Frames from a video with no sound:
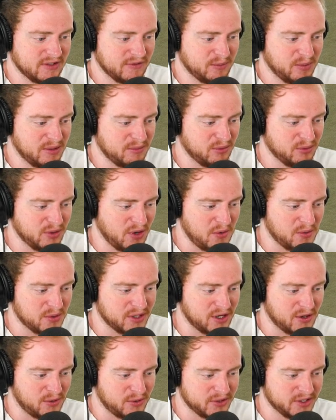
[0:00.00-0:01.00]
if people don't want to
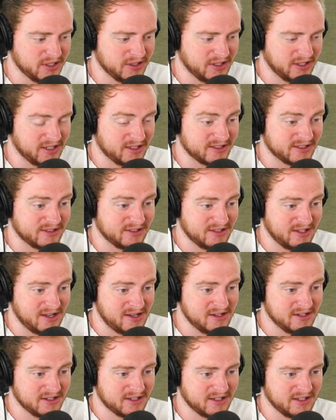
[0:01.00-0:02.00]
go on it, they get
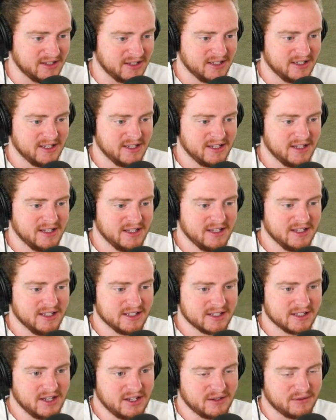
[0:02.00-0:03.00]
stuck.
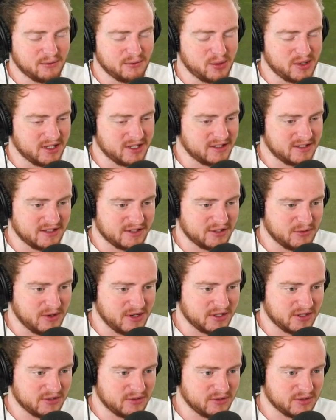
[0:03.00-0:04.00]
It's kind of a weird
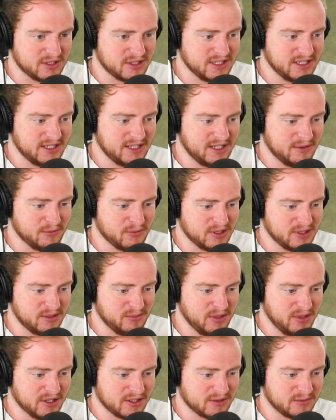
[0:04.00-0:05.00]
situation, honestly. It really
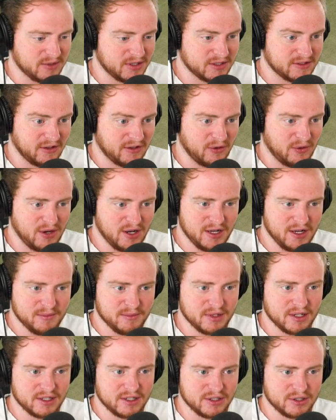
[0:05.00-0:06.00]
bugs me. So
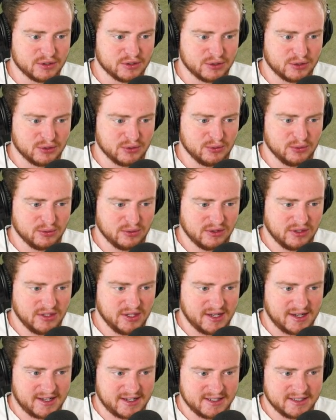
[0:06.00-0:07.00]
I'm going to do
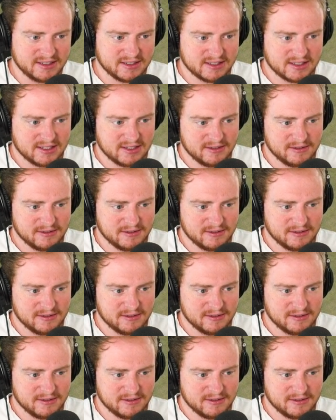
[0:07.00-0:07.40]
that.